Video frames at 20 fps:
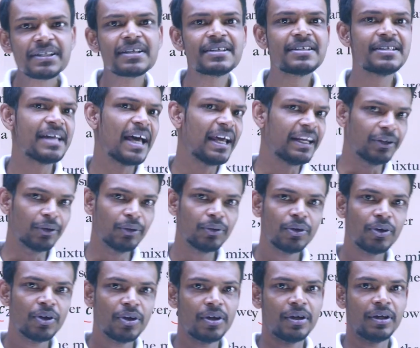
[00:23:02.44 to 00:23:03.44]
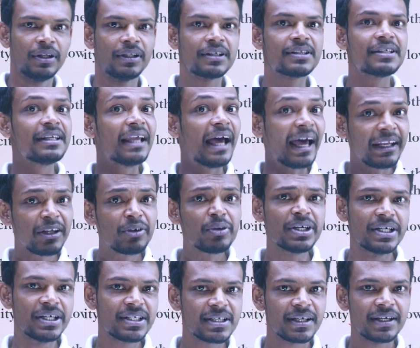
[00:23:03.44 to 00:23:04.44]
the scenario? The scenario
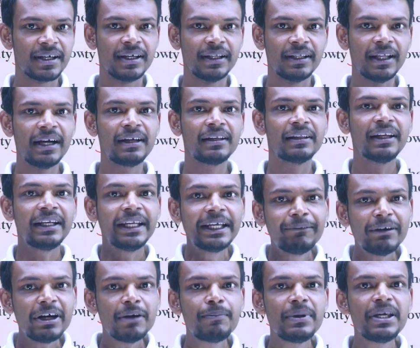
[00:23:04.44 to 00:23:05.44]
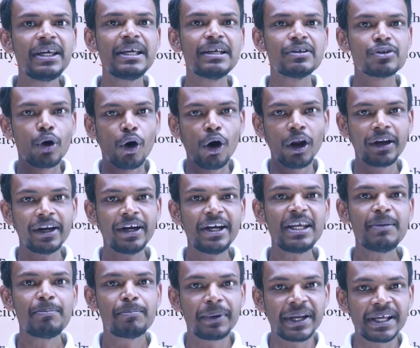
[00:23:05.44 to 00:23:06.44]
is that the liquid B is
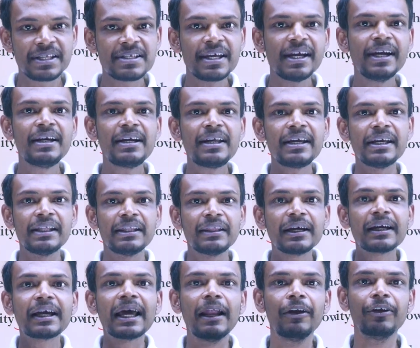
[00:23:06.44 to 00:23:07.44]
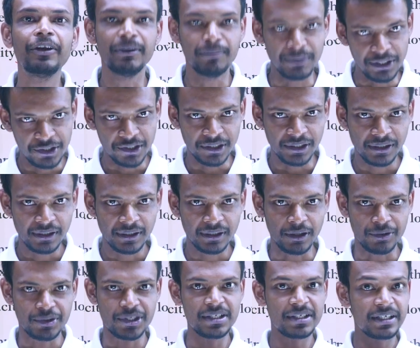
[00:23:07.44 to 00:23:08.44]
already present in the calorimeter.
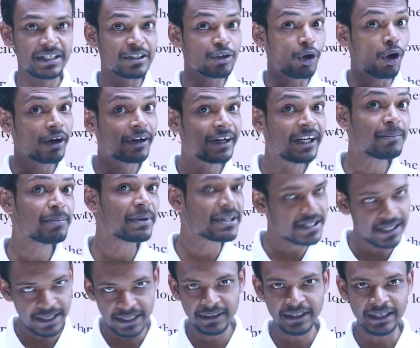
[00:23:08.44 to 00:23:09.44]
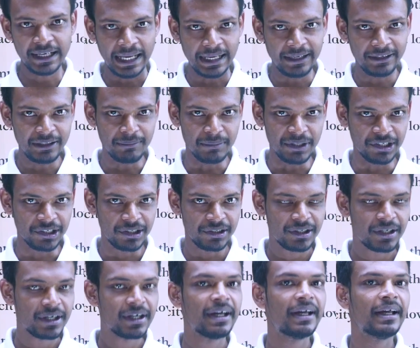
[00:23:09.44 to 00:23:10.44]
Now since it is already present in the calorimeter,
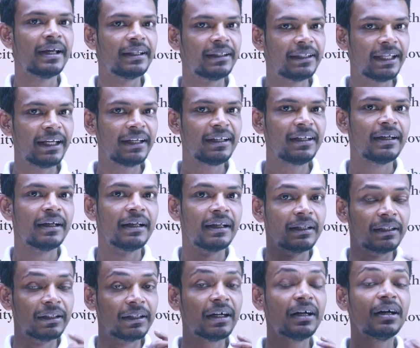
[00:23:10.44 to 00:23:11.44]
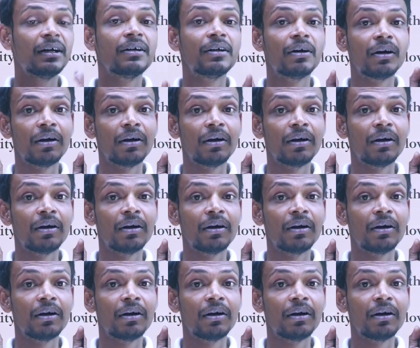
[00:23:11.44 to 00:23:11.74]
then the